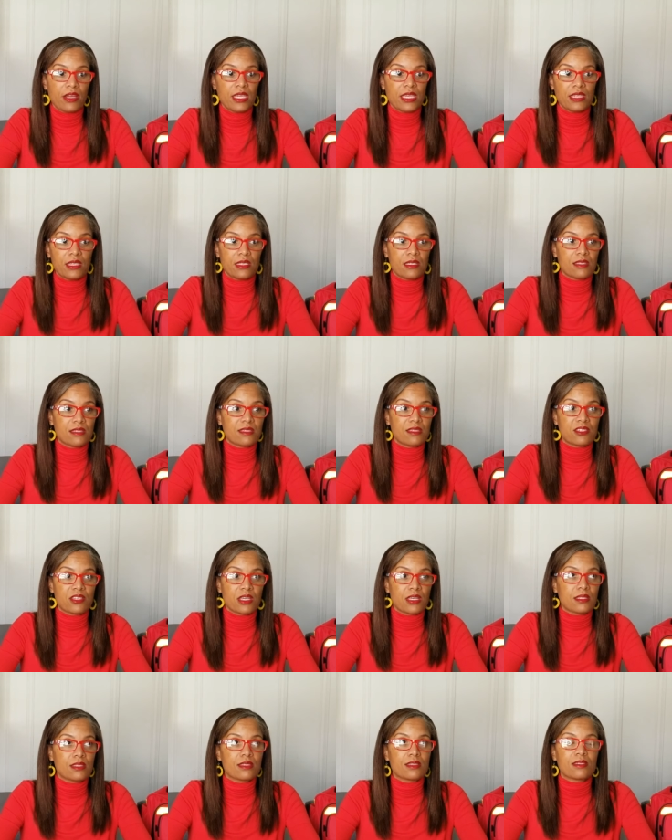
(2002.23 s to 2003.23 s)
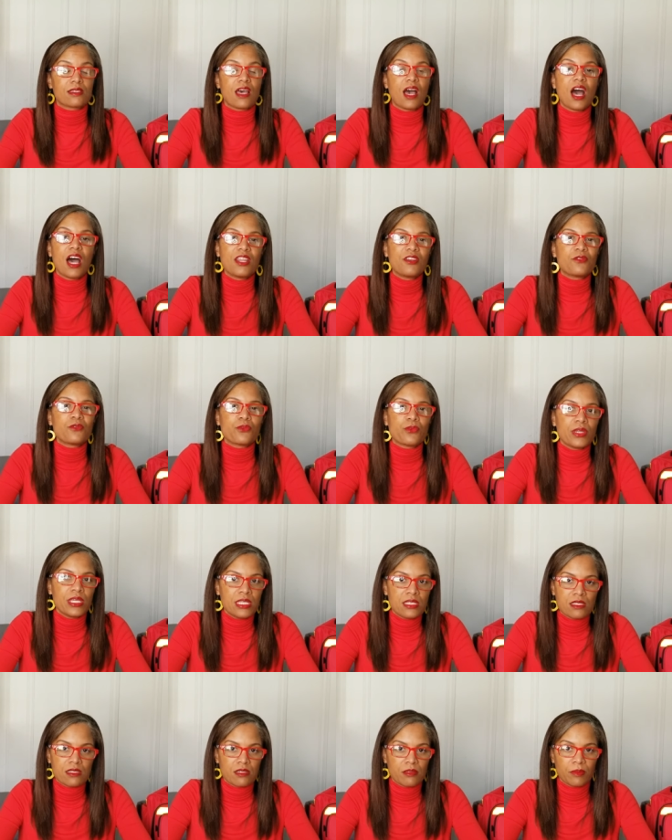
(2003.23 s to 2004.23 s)
it is just
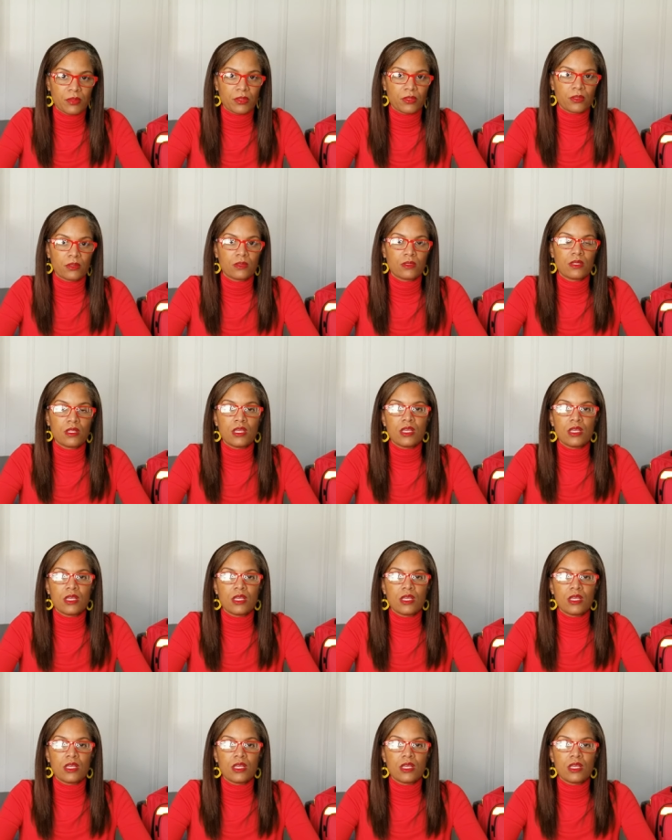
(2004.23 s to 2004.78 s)
unreasonable